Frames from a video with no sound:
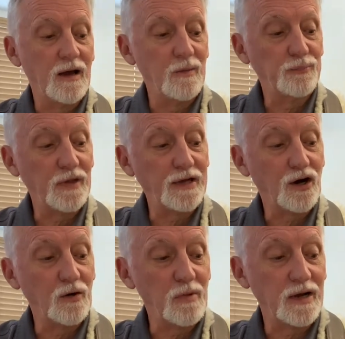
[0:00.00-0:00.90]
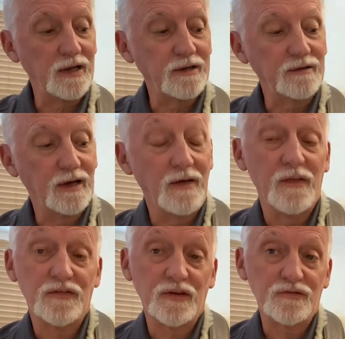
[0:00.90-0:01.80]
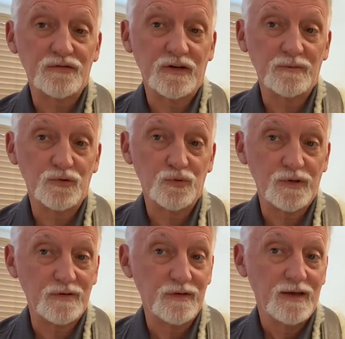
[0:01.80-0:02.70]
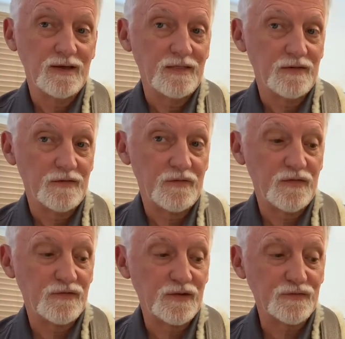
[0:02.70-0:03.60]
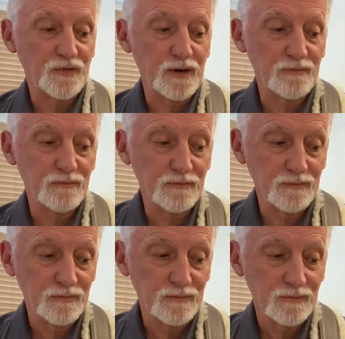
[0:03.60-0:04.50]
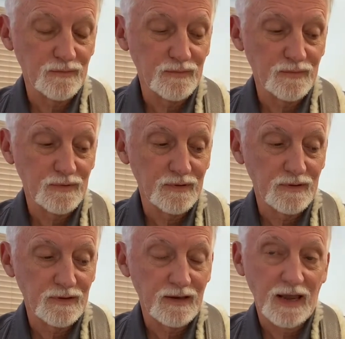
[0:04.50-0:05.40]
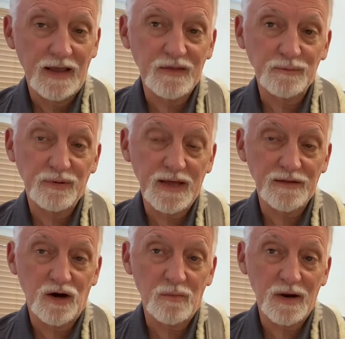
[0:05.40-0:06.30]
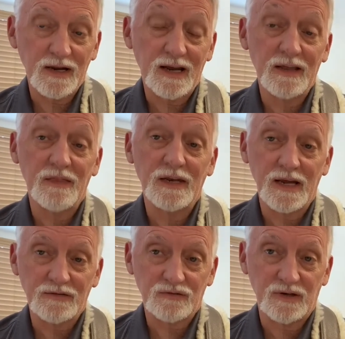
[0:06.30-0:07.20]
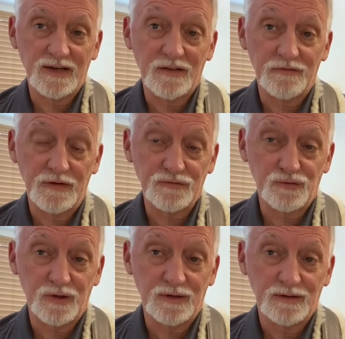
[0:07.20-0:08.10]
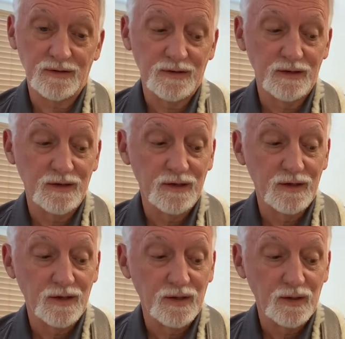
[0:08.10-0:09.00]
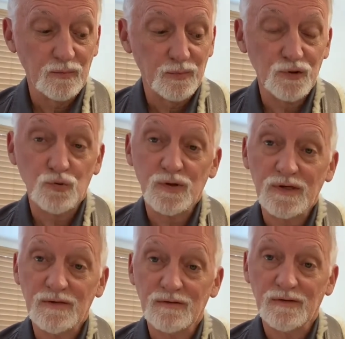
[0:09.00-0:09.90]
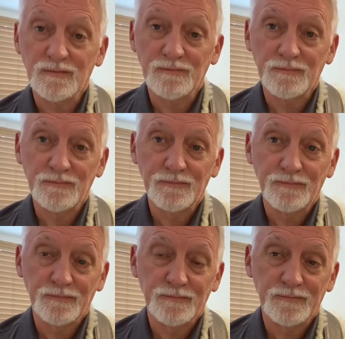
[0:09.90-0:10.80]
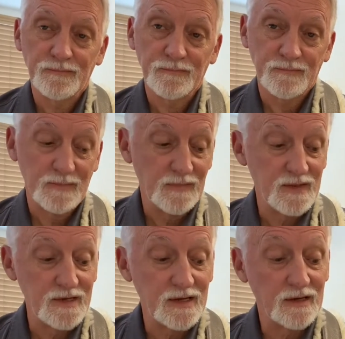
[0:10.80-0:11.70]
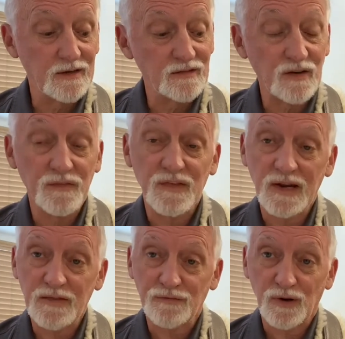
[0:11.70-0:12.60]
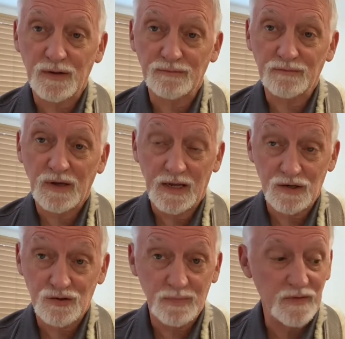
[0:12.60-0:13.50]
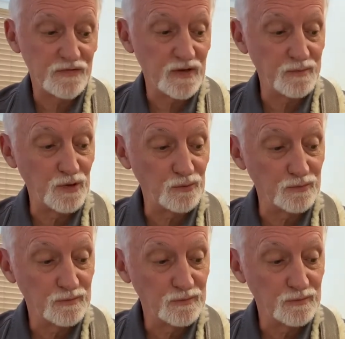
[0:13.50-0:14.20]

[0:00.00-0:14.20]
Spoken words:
playing a harmonic on the 6th string between the 5th and 6th fret, and then playing the harmonic on the next string, the 5th string, between the 7th and 8th fret, and it should be the same note.